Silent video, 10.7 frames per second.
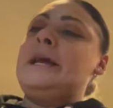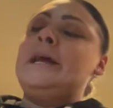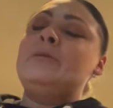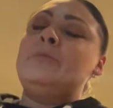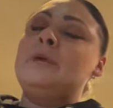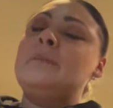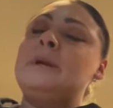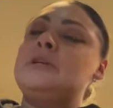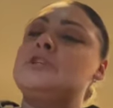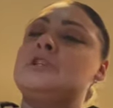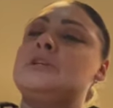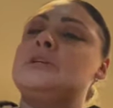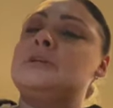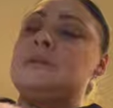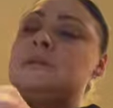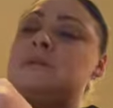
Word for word: I want to make sure